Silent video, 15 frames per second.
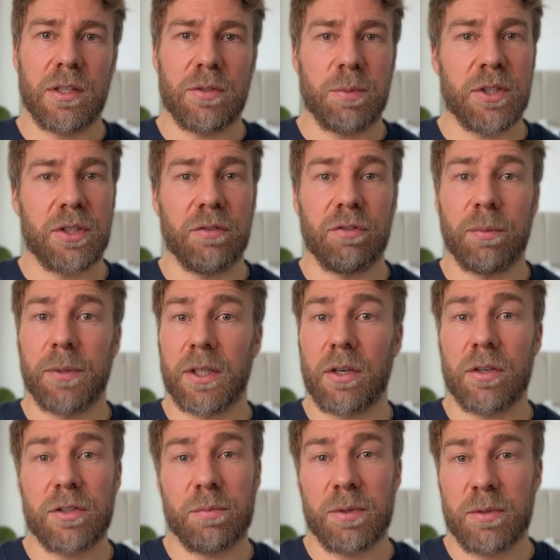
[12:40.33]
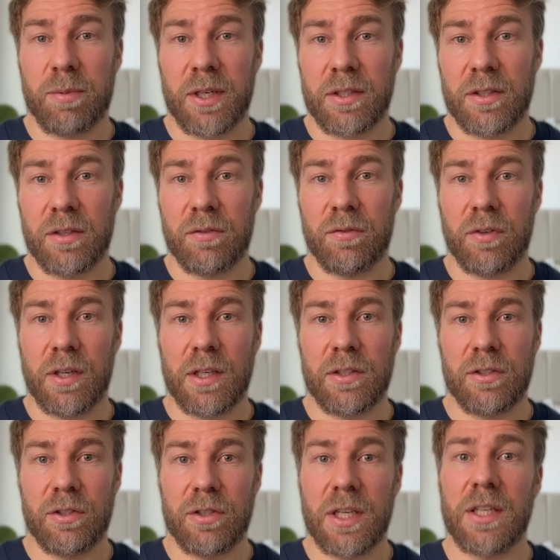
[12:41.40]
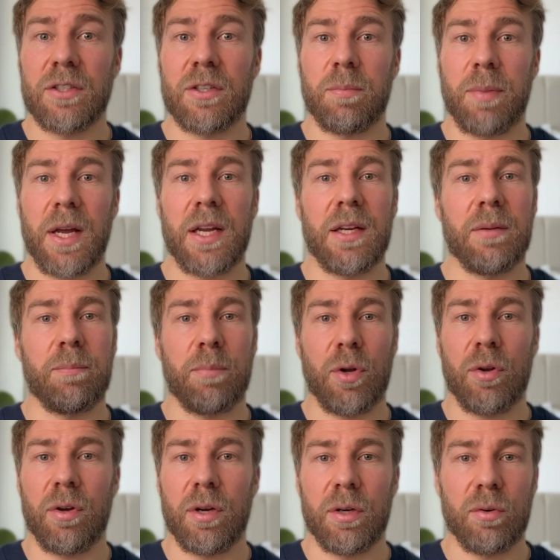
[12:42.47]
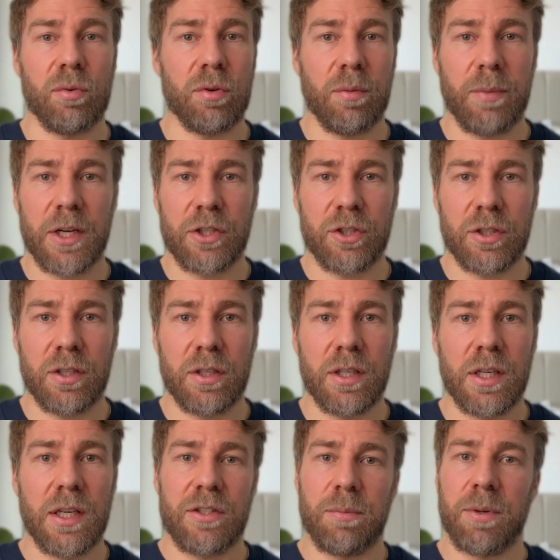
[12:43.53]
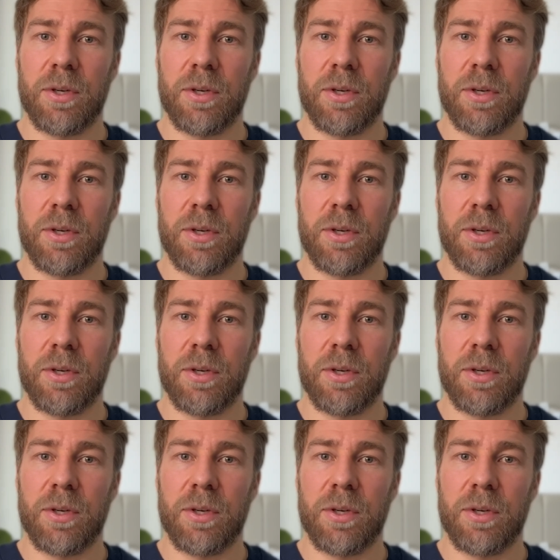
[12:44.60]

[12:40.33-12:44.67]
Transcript: especially from a cost perspective, as you tend to pay per automation as